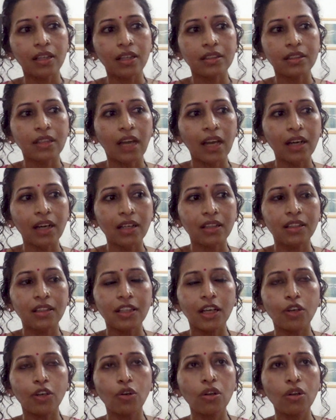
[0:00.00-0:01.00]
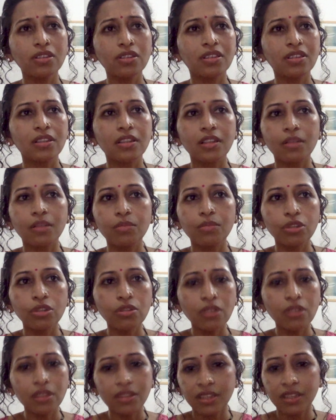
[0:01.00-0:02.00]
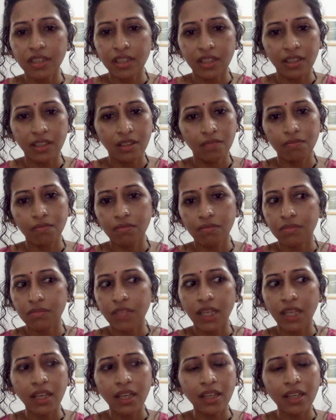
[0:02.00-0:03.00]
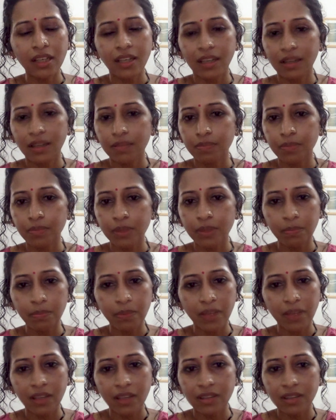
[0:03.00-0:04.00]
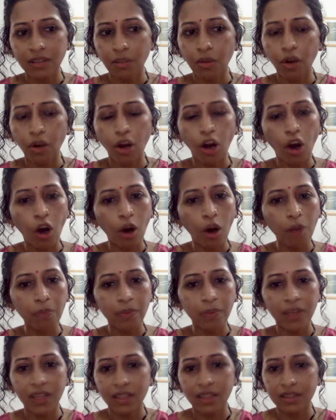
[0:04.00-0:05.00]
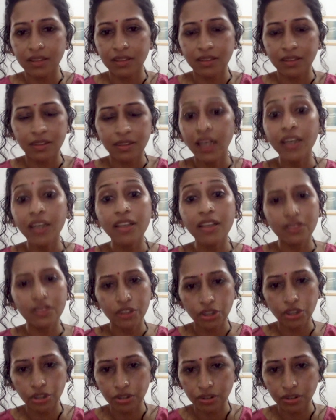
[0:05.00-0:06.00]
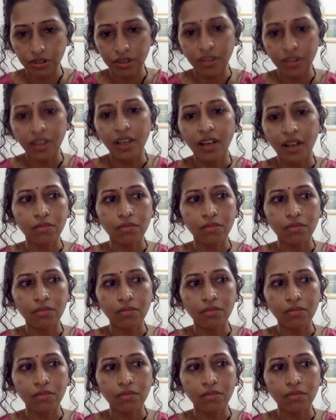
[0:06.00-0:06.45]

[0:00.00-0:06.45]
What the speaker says: that in the adolescent community, they can prepare some complex Indian dishes.